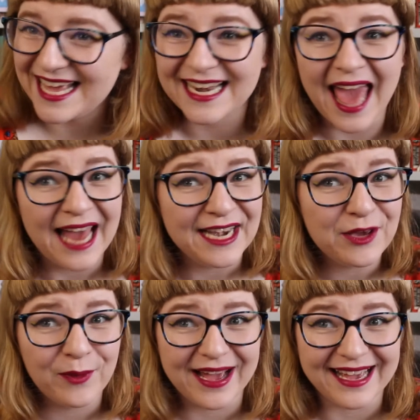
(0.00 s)
in
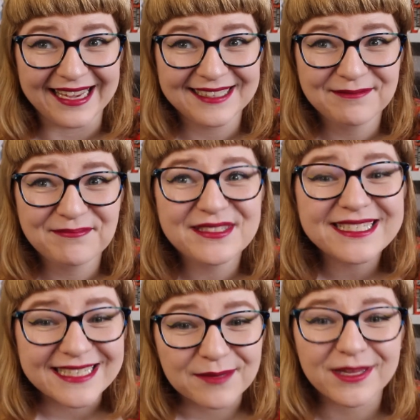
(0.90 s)
any way
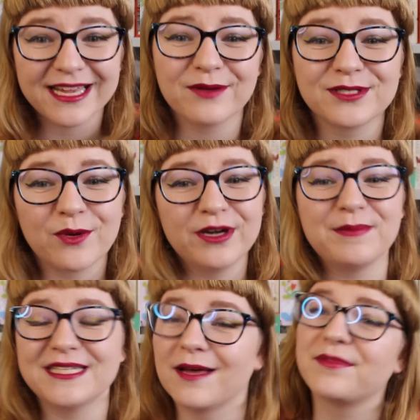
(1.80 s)
seem like it was going
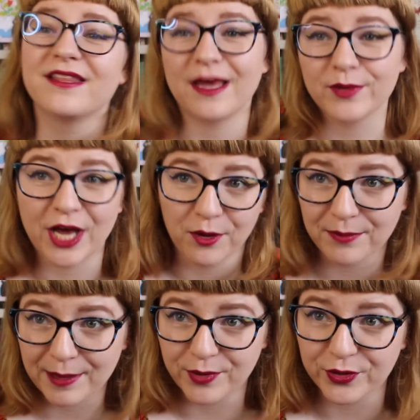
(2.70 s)
to be something that would help
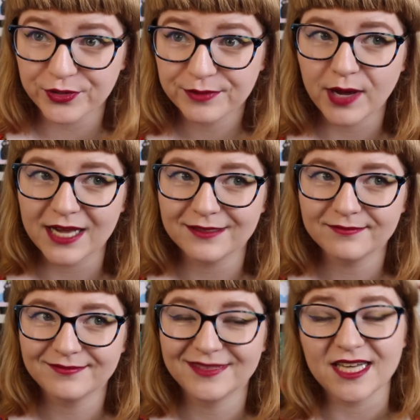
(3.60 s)
my mood, but
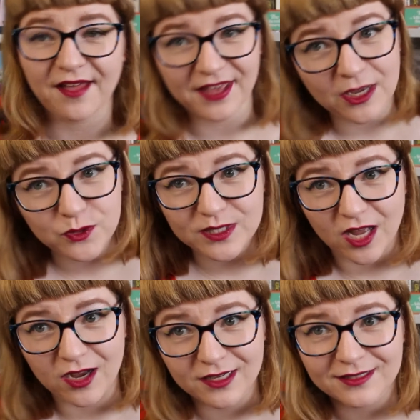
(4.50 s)
nothing else was
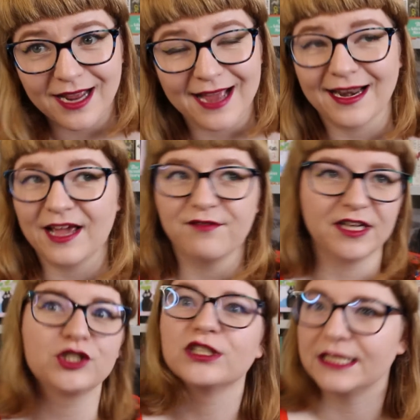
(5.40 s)
on, and I
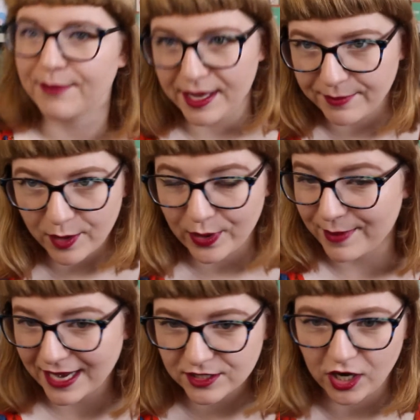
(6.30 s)
eventually made my way
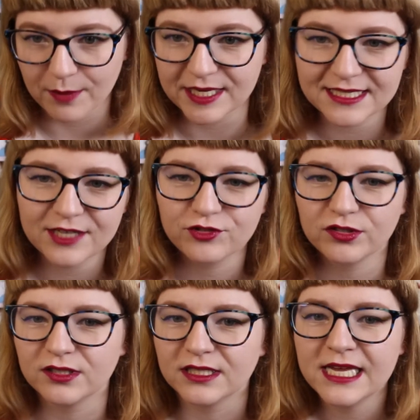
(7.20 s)
back to Comedy
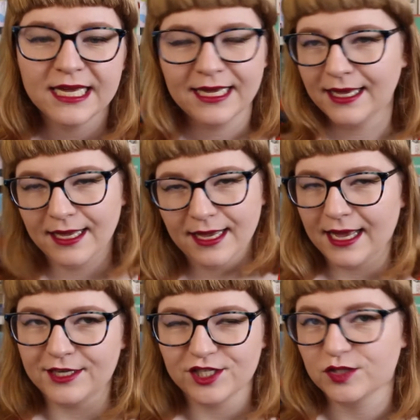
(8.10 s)
Central
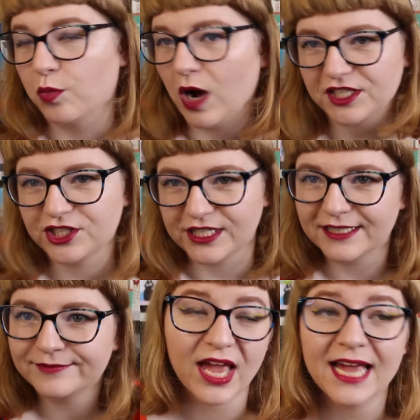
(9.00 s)
and just watched
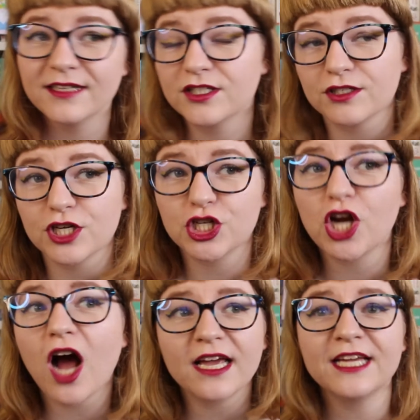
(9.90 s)
it. And
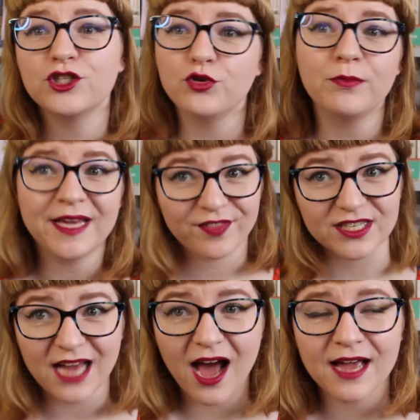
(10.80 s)
shocking to me at
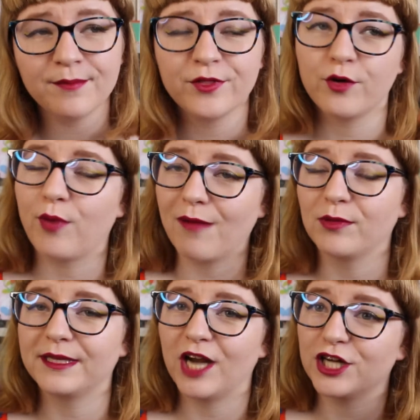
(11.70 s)
the time, though
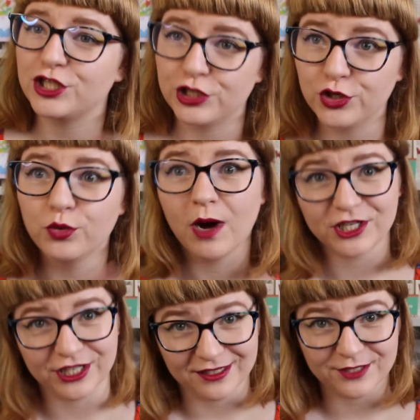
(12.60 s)
probably not to you
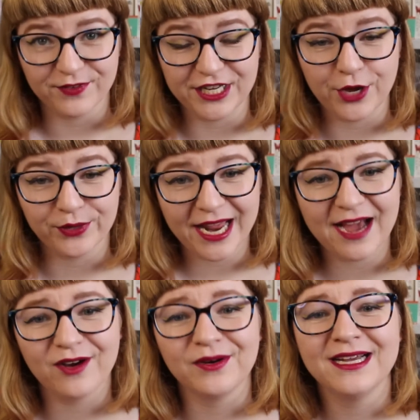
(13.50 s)
watching this video
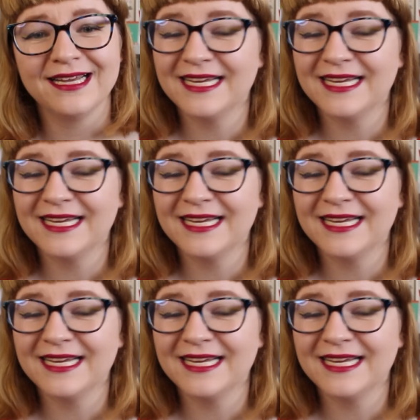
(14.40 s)
now,